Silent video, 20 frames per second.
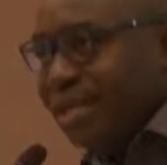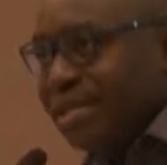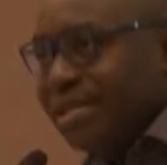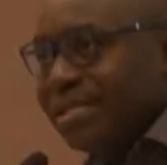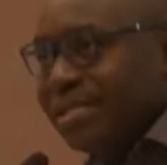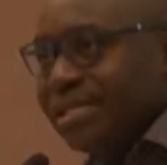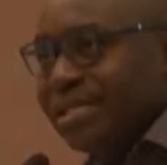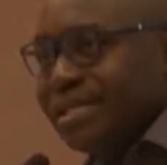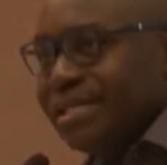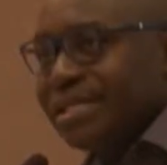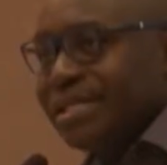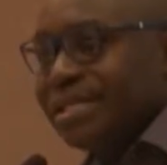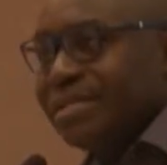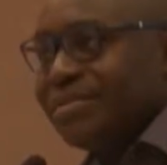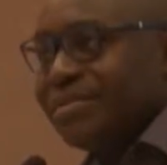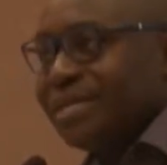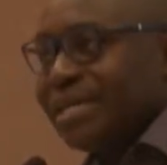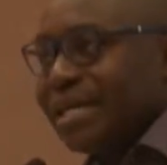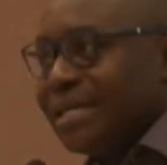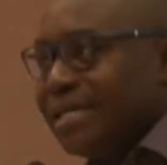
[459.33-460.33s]
this
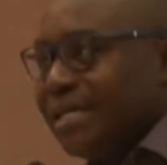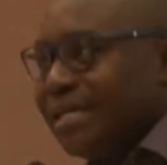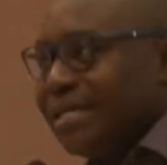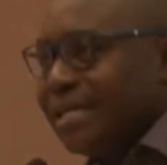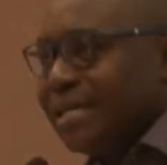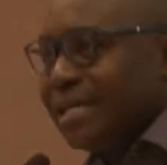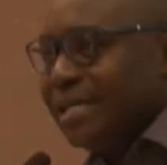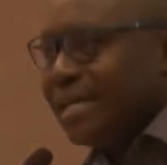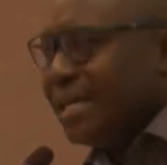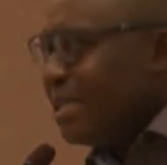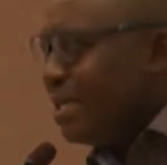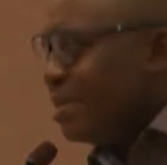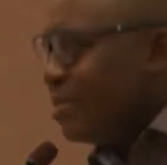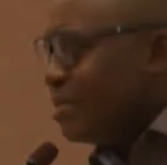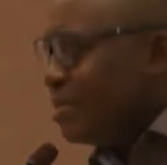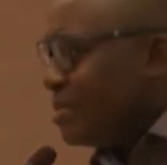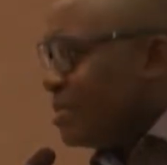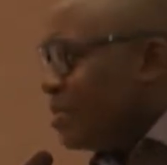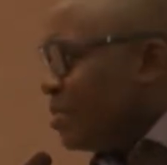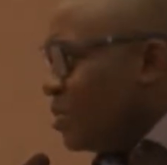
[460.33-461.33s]
initiative started, and I
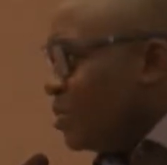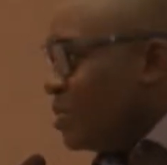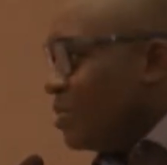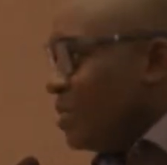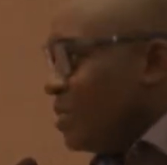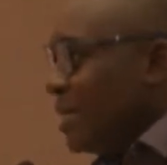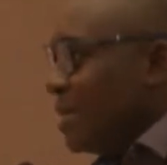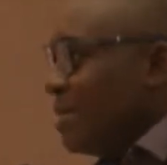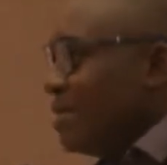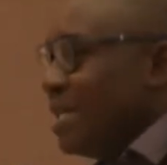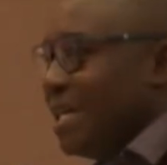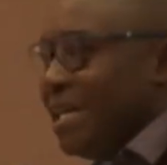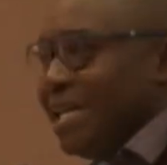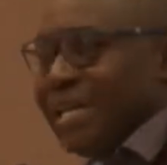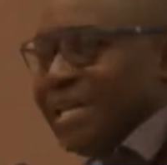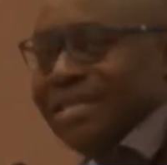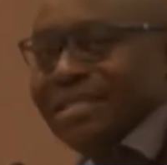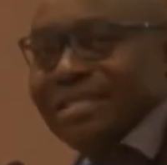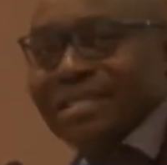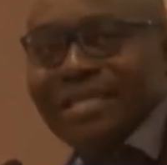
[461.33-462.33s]
think it was supposed to be held
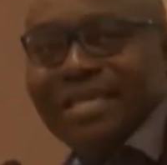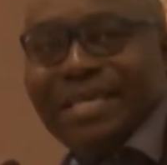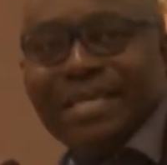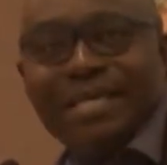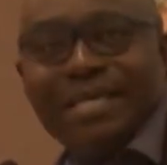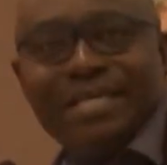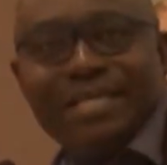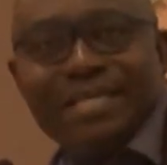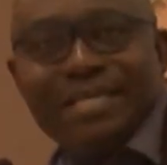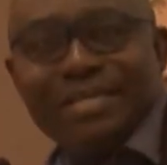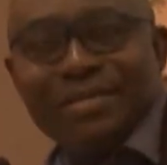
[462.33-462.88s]
earlier in the year, and